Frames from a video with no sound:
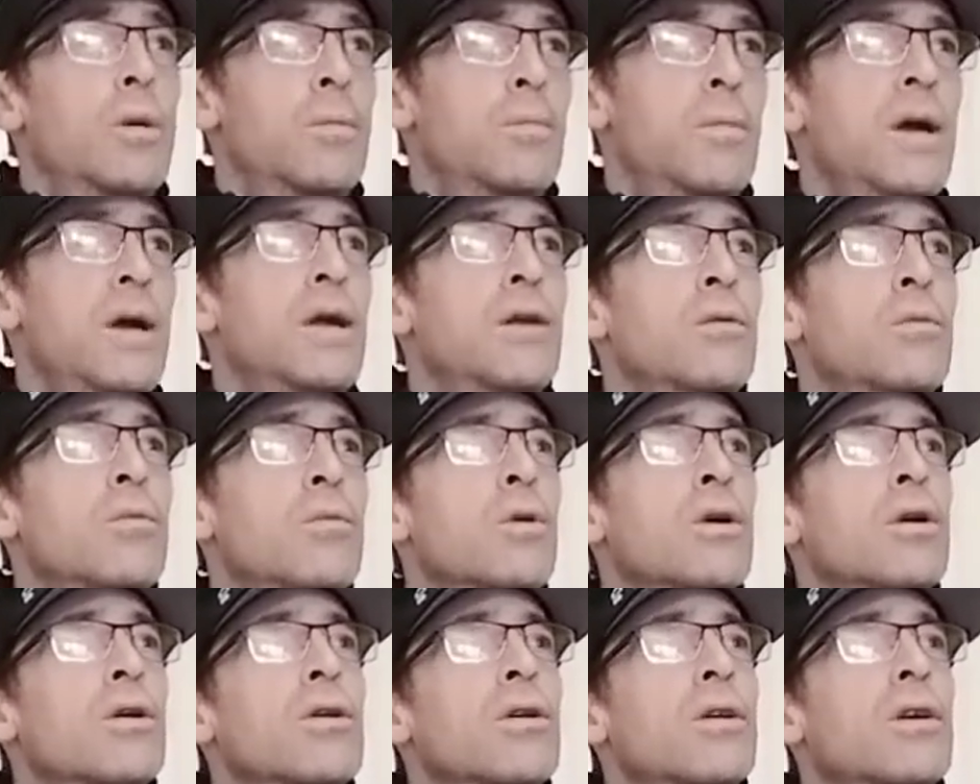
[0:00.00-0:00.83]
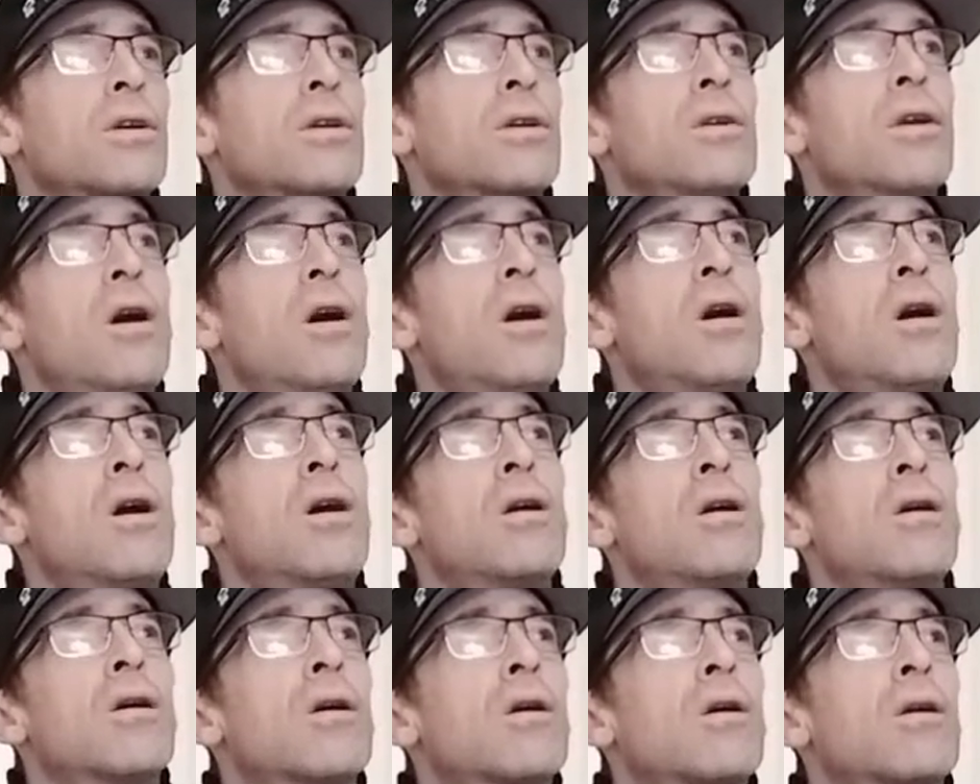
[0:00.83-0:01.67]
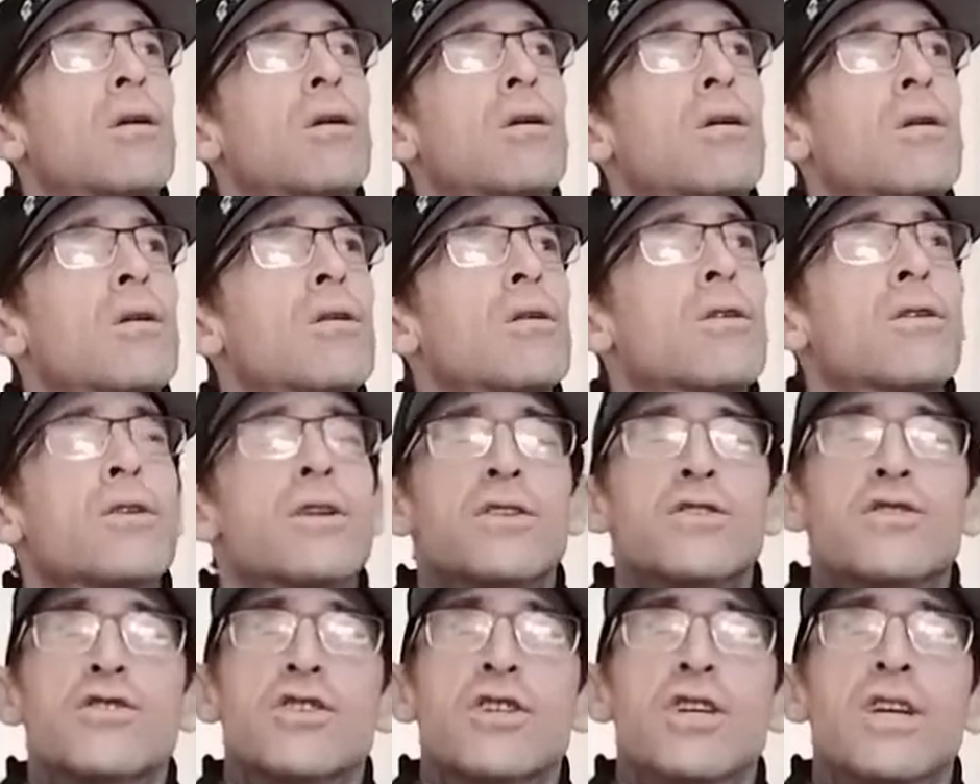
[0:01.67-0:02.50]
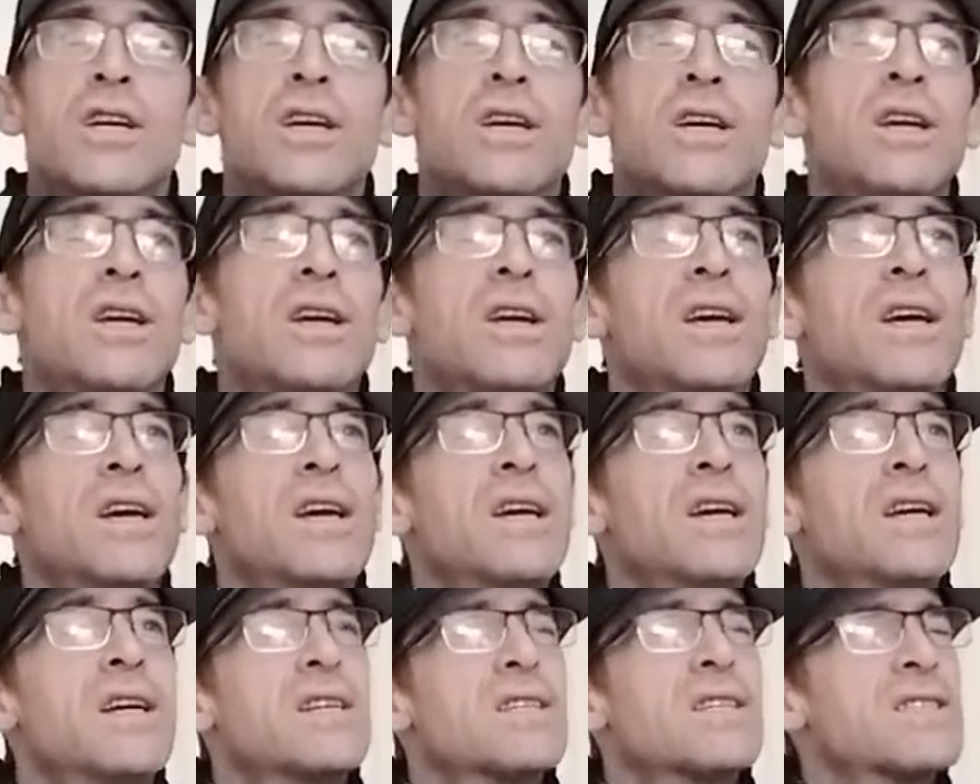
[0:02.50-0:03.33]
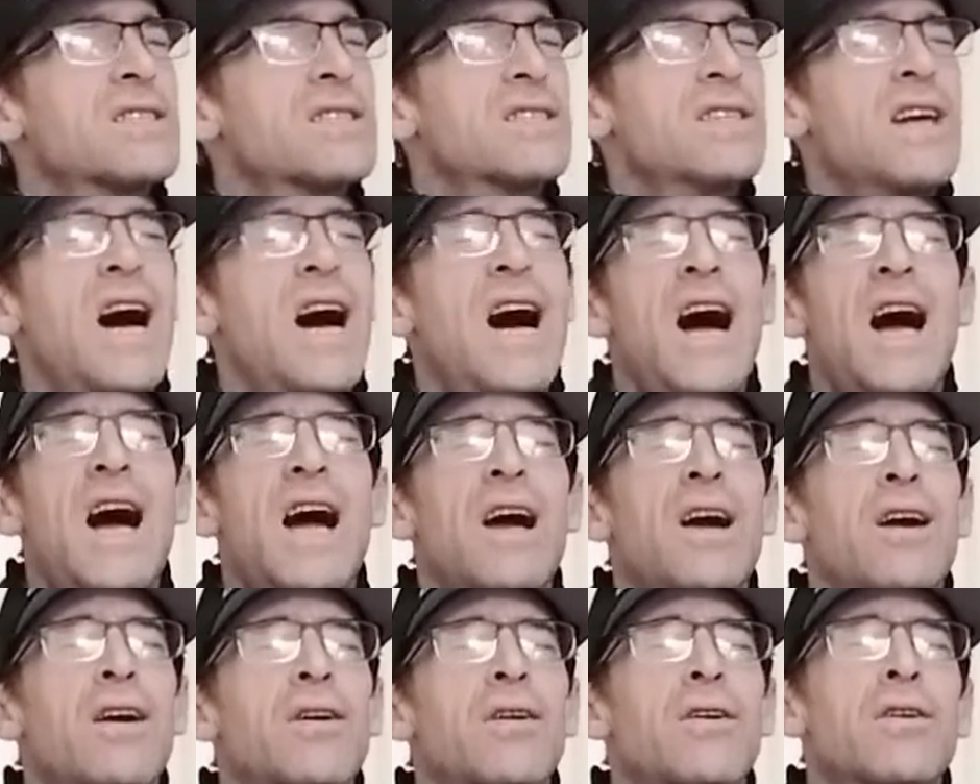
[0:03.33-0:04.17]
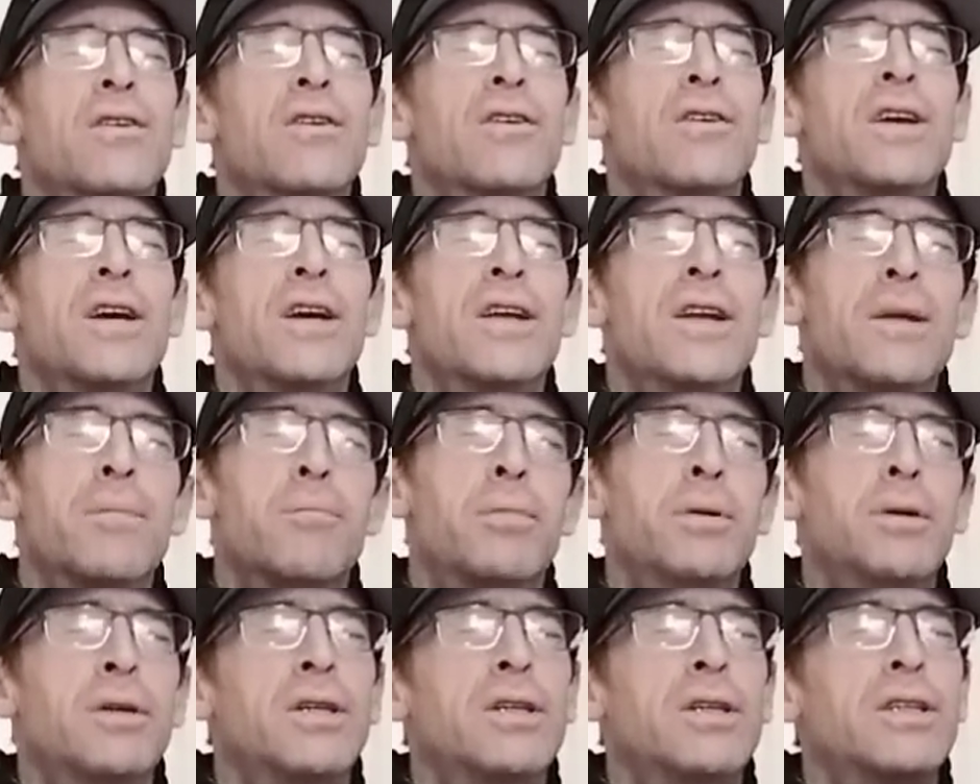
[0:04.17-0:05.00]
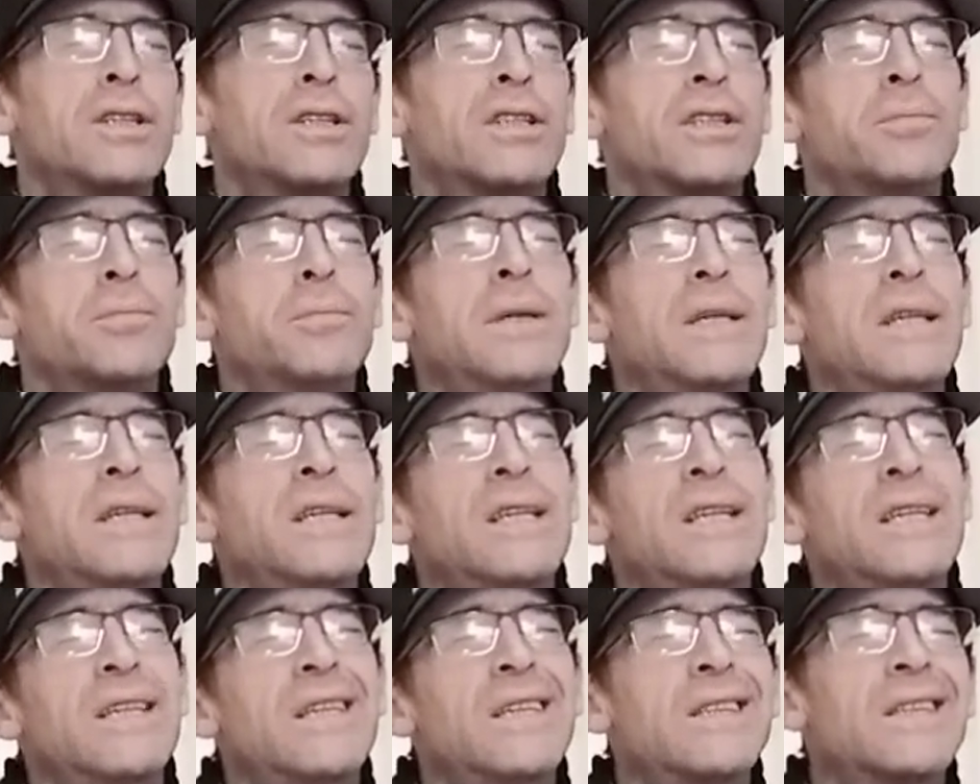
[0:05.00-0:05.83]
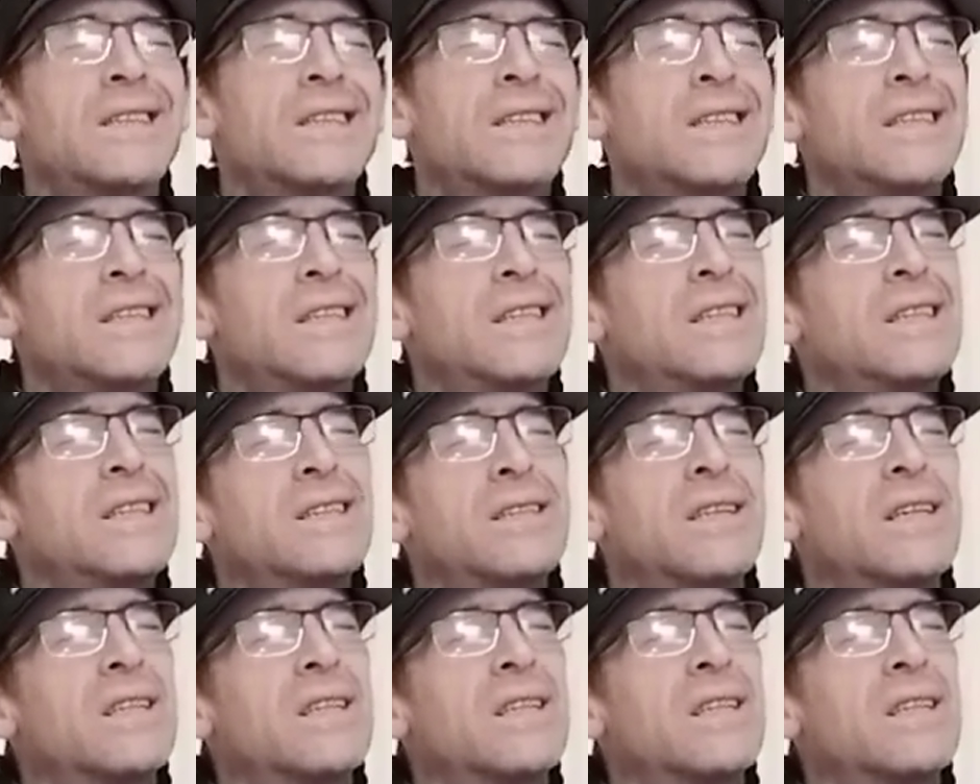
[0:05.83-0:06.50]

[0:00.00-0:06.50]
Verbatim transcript: Been working hard and she gets tired and it puts me in